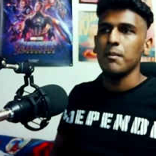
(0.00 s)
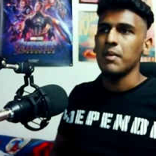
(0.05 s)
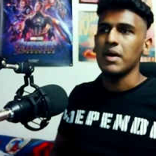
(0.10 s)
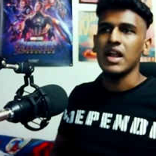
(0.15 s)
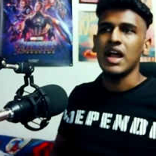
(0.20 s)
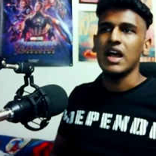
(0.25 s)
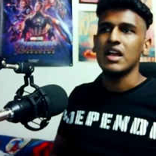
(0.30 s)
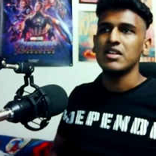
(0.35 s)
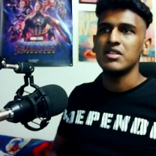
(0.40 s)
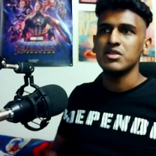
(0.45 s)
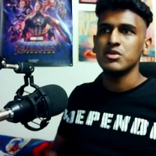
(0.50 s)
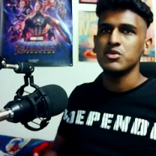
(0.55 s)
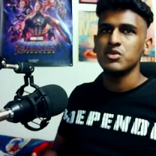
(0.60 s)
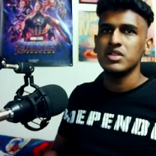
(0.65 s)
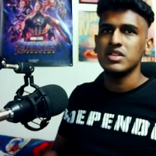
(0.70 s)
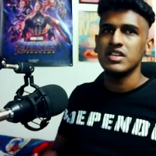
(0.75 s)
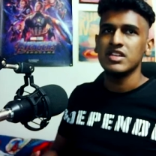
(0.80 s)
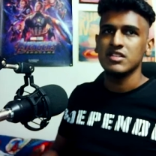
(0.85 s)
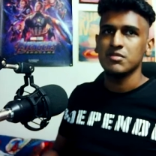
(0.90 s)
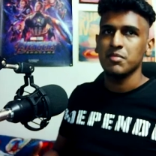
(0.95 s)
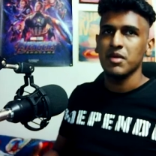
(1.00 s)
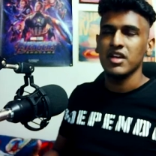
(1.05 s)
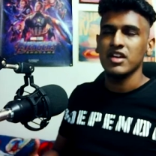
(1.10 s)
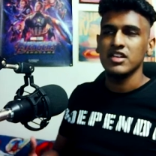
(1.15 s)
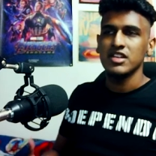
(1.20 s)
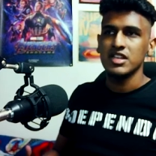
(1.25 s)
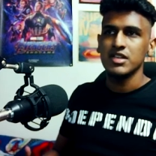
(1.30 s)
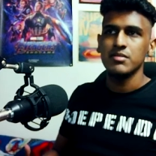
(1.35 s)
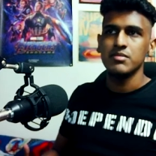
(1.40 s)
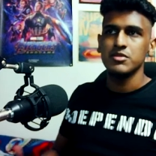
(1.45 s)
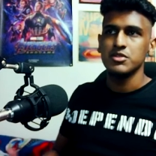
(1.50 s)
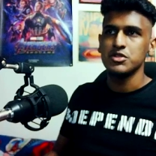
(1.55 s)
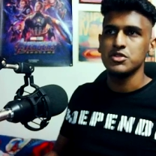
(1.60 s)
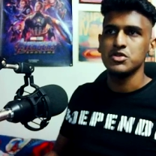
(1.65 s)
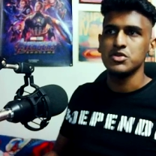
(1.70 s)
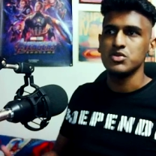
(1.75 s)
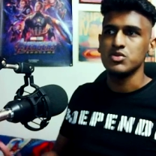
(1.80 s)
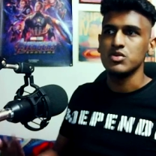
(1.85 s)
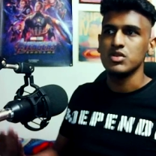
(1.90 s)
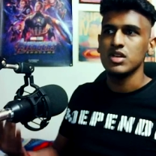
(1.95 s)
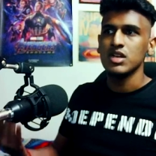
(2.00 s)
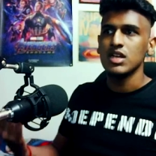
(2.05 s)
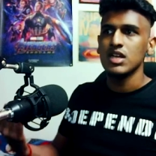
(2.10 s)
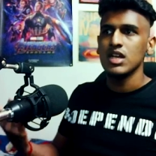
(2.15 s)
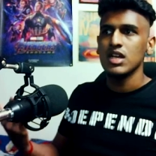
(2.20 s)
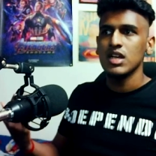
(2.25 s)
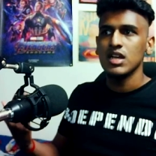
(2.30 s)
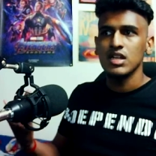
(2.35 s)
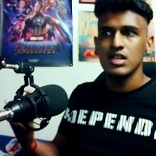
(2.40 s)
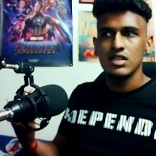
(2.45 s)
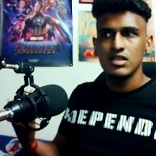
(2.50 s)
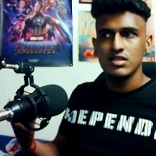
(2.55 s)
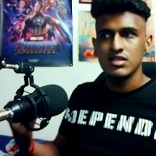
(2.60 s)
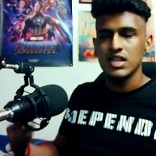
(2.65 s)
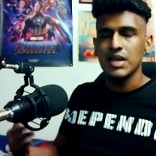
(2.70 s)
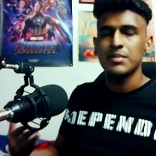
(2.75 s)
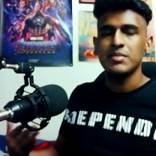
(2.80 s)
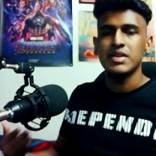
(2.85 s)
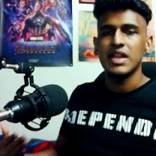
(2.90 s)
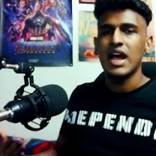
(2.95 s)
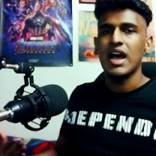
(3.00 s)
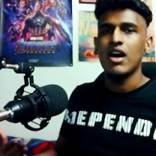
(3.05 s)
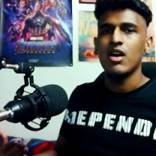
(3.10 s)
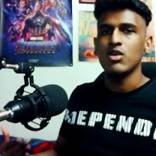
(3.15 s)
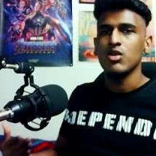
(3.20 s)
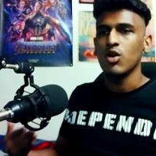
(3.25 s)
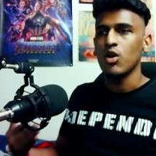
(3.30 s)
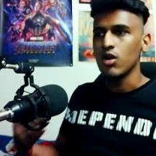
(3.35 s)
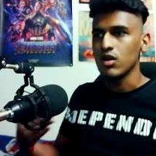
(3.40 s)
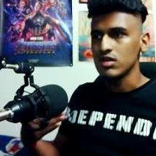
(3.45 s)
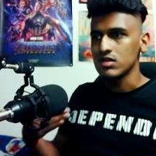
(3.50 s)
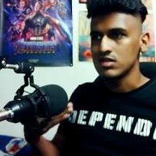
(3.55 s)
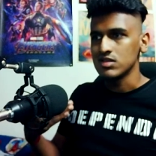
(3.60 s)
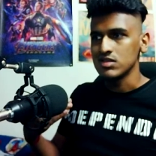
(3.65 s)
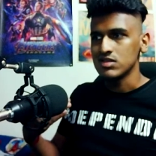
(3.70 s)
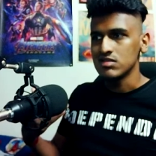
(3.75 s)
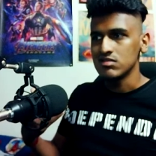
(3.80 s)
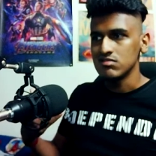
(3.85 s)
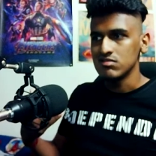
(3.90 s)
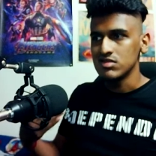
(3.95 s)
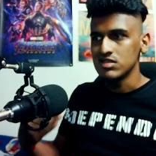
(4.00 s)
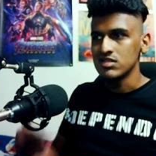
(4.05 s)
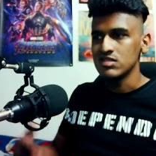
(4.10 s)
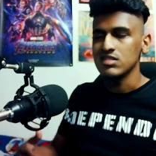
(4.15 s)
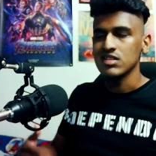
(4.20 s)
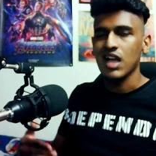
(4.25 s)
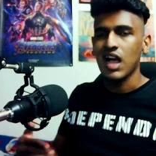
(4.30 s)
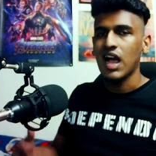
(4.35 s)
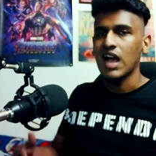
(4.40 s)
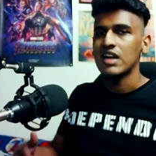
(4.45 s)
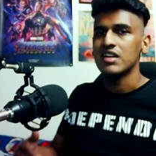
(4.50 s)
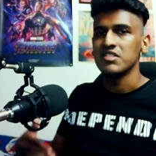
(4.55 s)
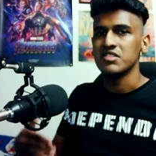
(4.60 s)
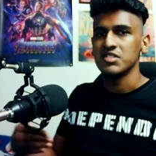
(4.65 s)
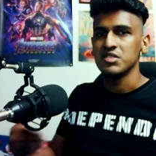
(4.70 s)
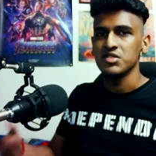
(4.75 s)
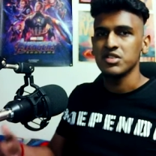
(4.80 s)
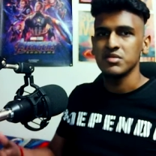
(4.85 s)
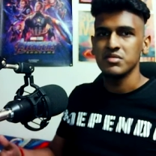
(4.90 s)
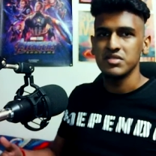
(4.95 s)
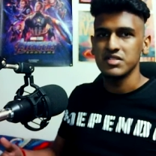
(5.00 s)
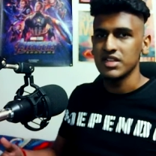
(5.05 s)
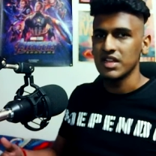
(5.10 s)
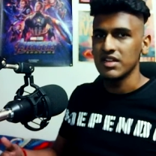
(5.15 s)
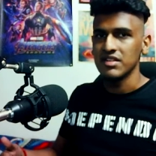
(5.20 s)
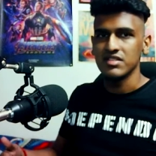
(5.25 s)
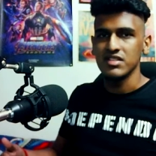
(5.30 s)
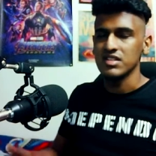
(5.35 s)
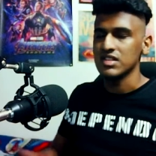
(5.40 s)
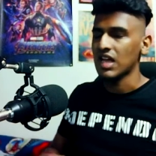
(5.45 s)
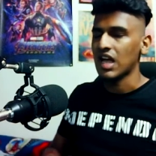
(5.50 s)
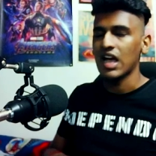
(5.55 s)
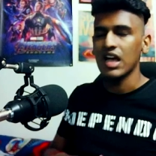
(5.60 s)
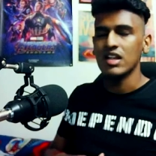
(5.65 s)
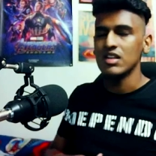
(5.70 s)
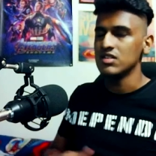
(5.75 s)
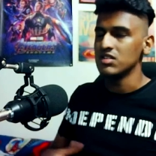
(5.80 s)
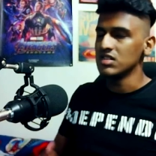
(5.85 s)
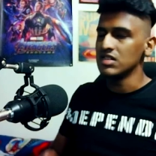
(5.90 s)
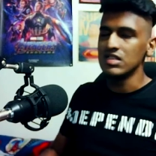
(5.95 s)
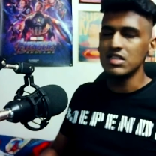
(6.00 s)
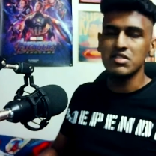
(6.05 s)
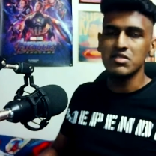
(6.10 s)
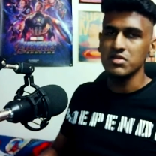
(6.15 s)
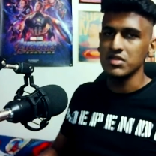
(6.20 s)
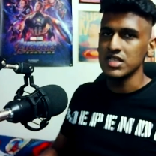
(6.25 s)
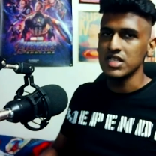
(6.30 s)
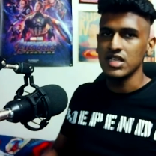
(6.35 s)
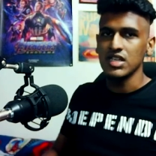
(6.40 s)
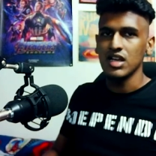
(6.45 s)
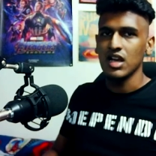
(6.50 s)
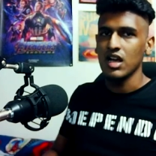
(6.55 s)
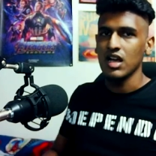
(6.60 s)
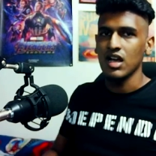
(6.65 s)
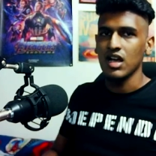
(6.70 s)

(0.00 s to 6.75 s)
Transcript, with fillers: But I didn't really expect him to step down on this kind of circumstances, literally.